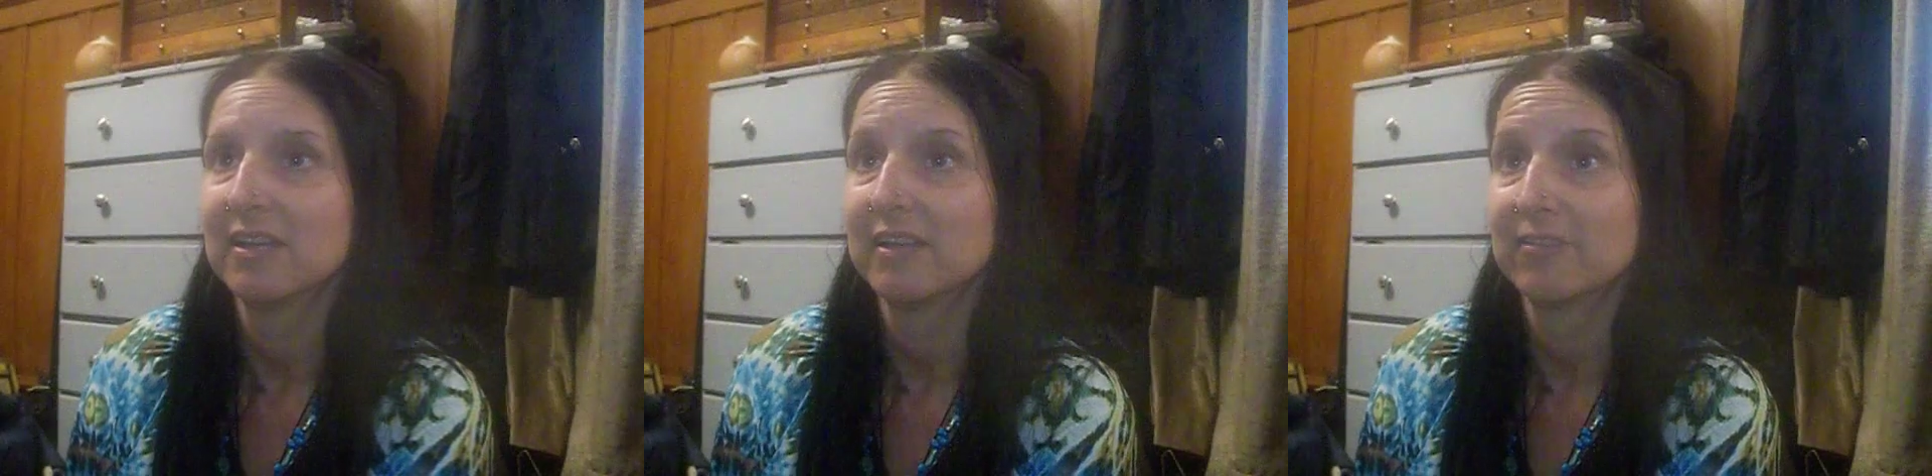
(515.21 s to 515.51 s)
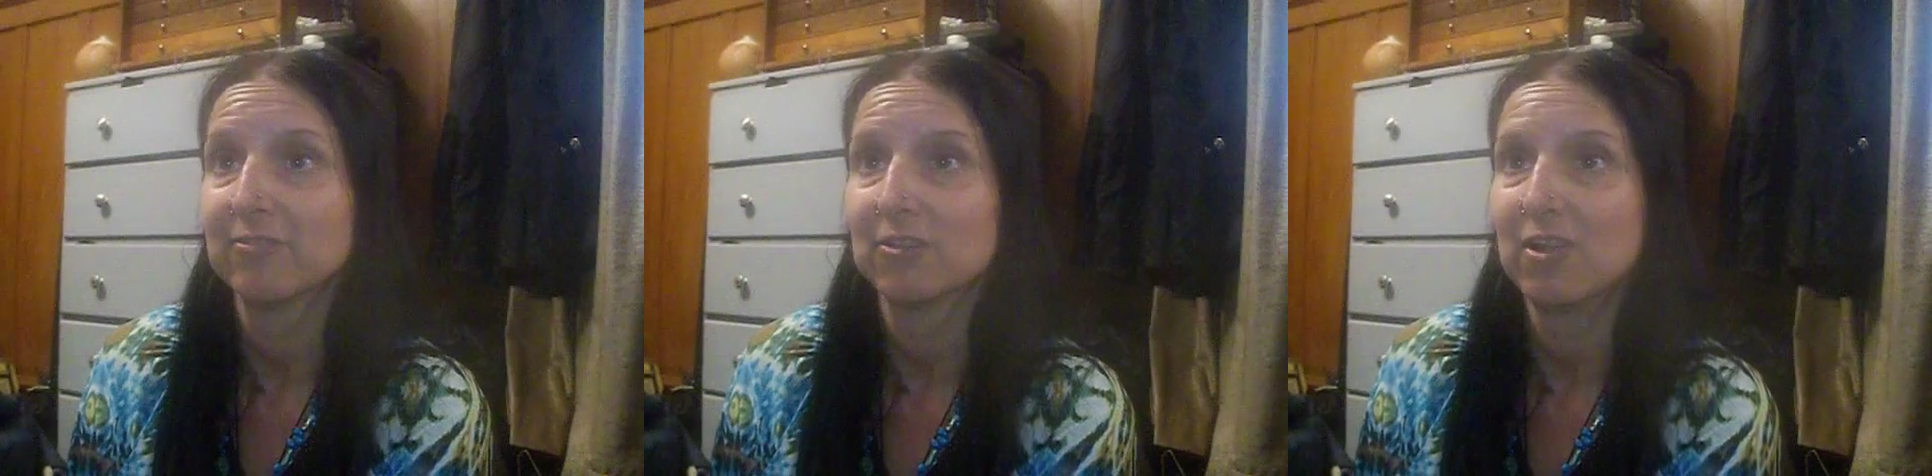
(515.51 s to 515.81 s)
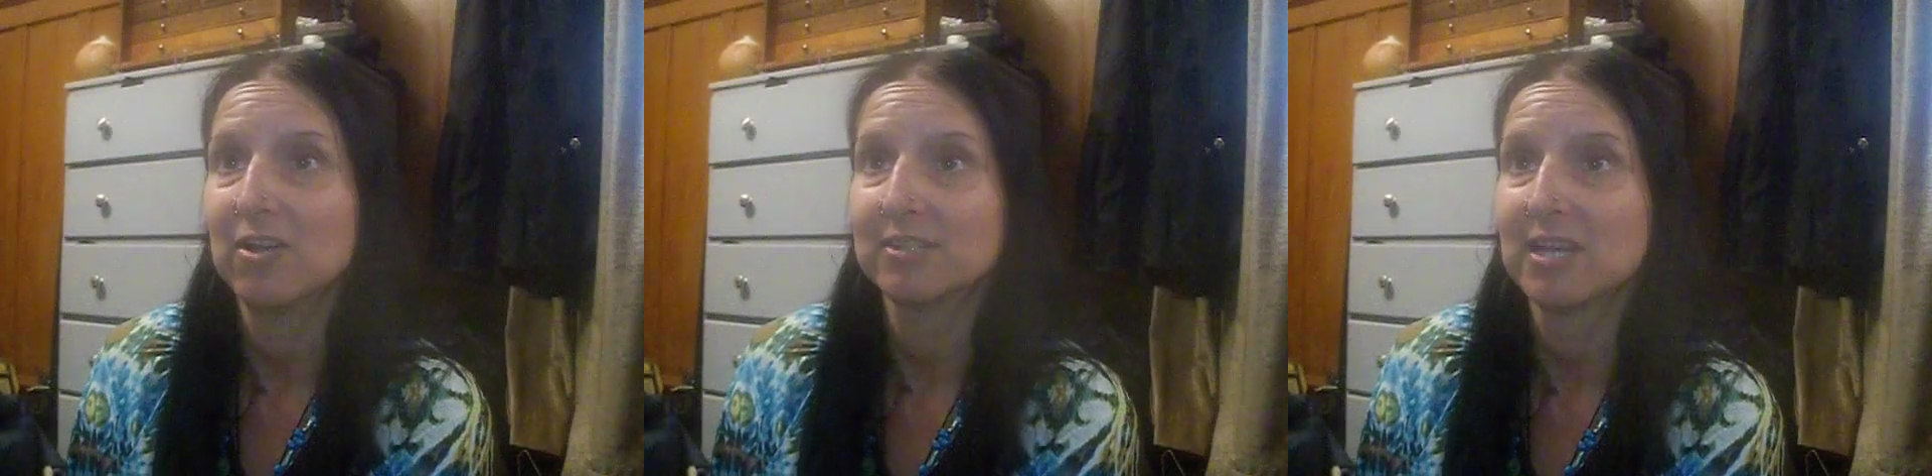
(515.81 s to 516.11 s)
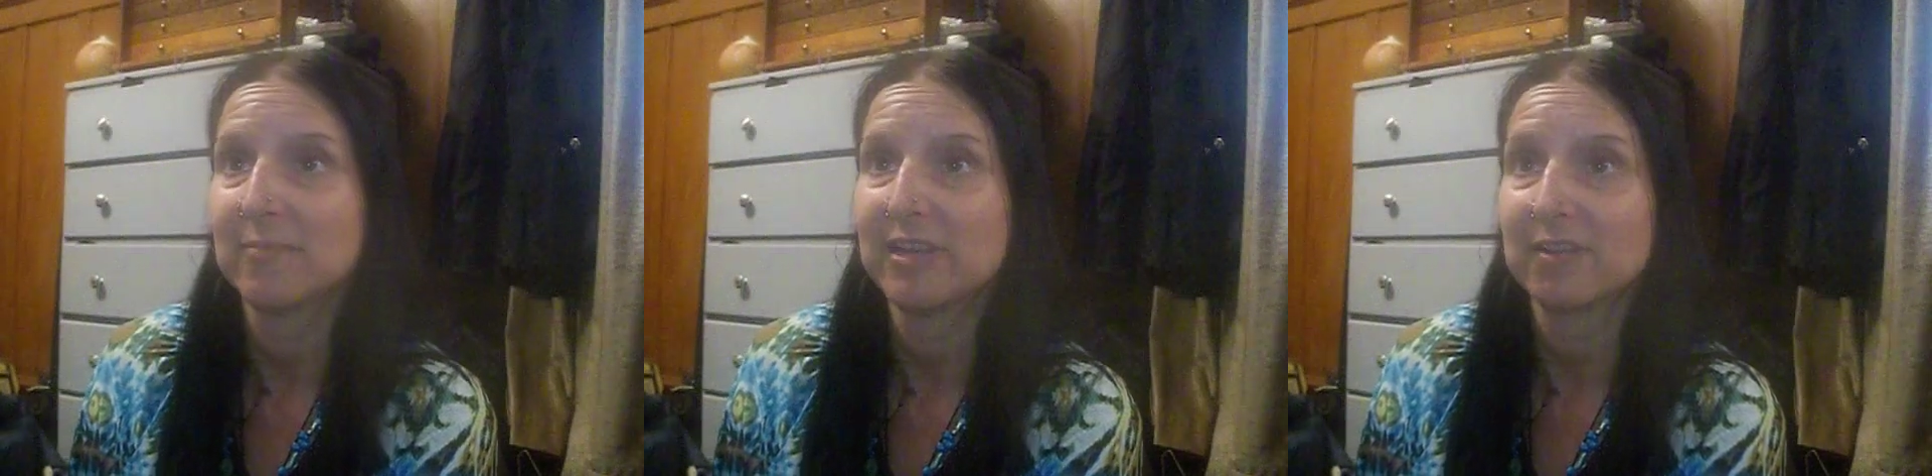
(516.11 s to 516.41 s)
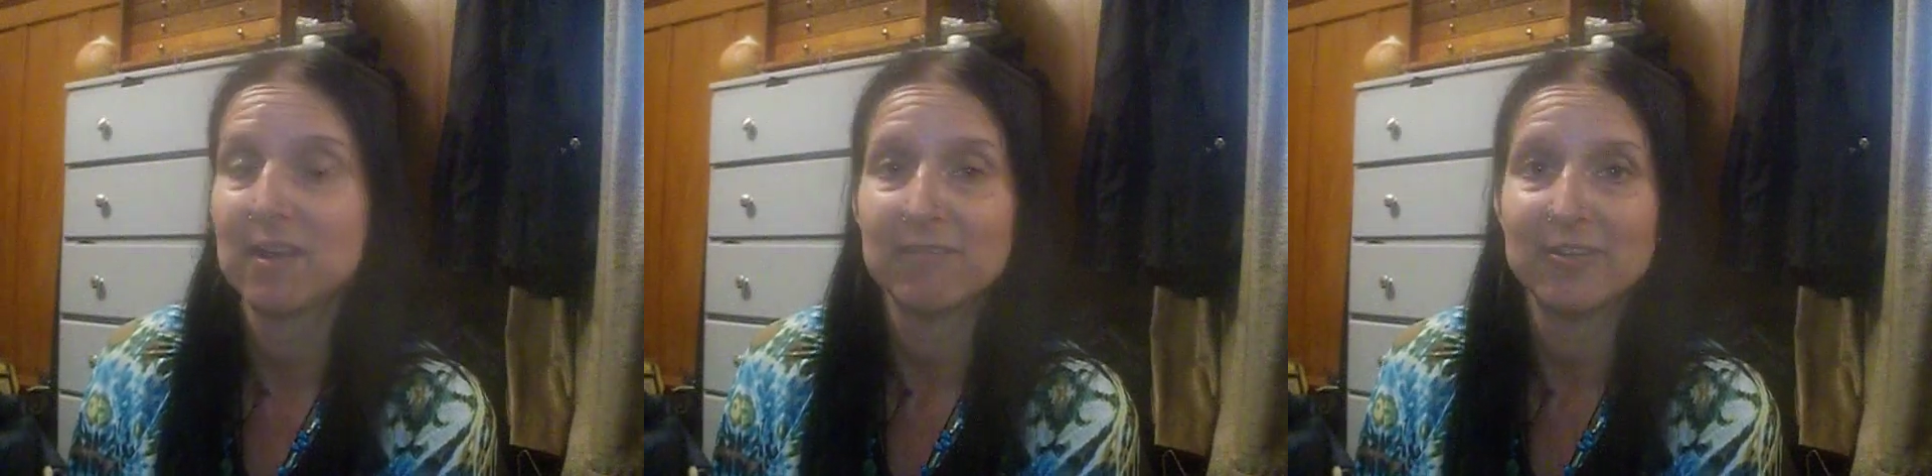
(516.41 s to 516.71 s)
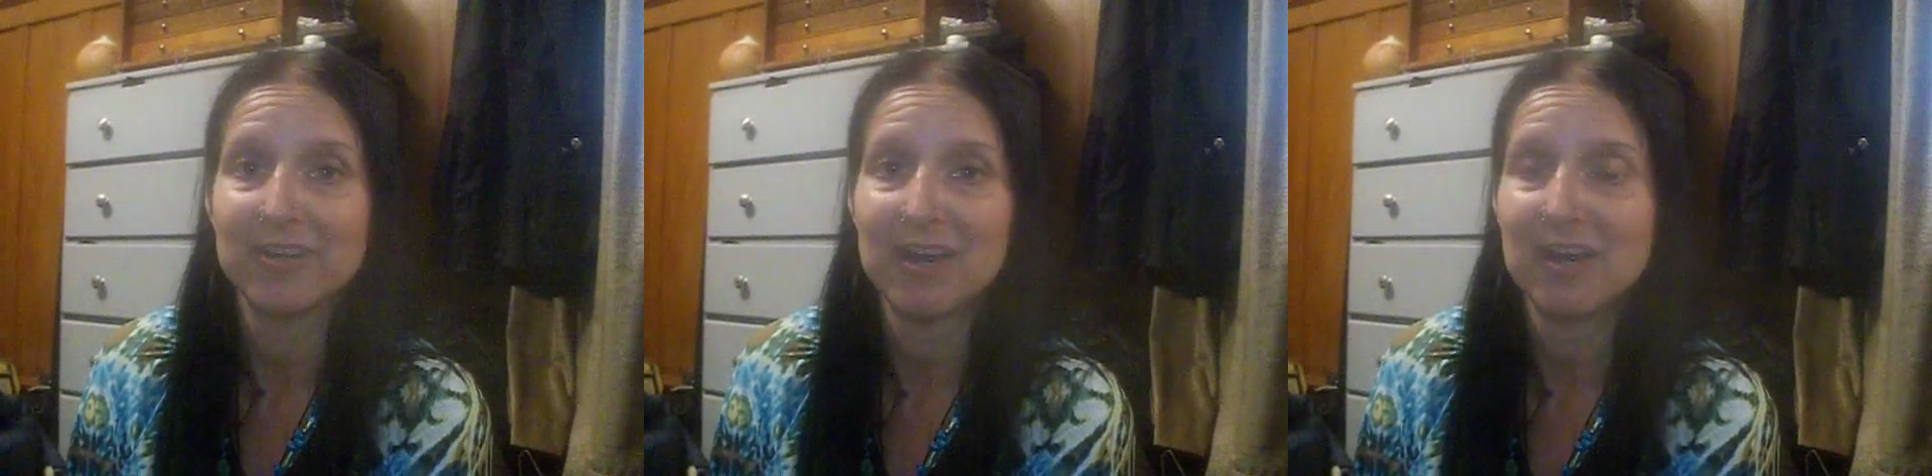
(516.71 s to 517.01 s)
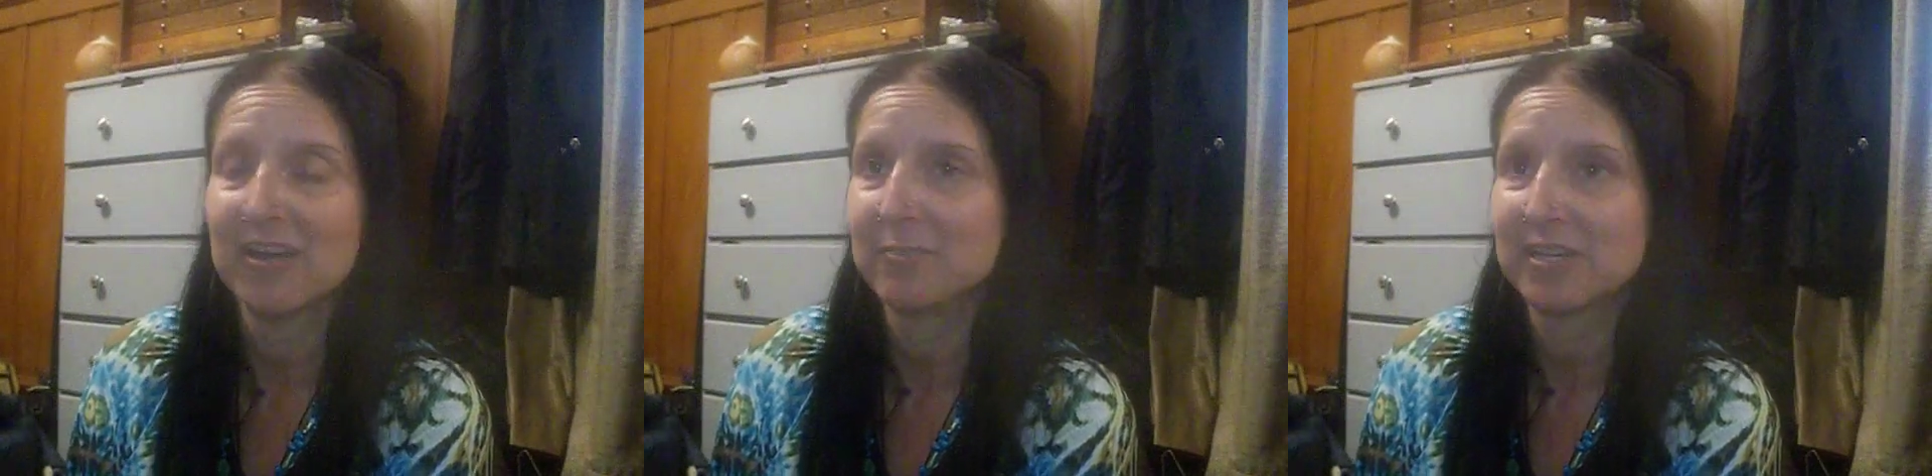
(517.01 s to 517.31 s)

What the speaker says: Like, for a long time he had to cover an eye